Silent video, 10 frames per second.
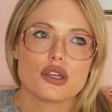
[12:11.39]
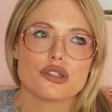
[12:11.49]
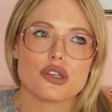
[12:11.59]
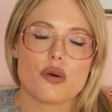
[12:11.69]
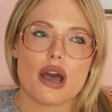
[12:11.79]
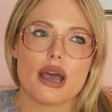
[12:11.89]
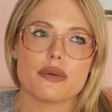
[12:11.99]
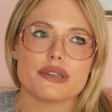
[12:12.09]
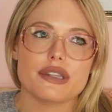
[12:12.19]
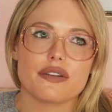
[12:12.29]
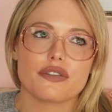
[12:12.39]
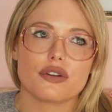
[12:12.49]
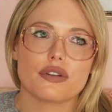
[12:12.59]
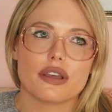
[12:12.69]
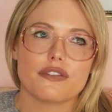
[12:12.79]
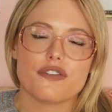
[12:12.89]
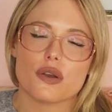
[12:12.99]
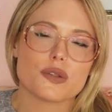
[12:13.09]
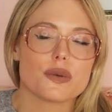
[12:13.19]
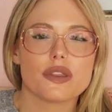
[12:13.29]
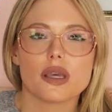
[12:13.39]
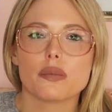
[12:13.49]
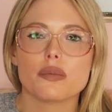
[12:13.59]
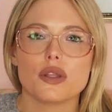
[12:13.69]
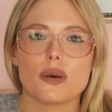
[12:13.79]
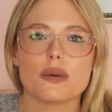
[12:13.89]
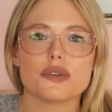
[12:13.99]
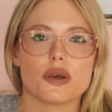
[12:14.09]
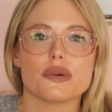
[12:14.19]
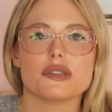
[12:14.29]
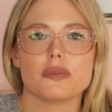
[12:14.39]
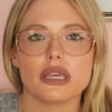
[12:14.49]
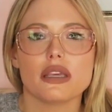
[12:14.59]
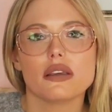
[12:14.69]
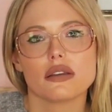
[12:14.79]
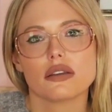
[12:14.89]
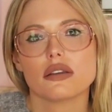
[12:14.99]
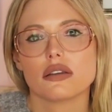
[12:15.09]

So I was never like false with him. You know, I was always me.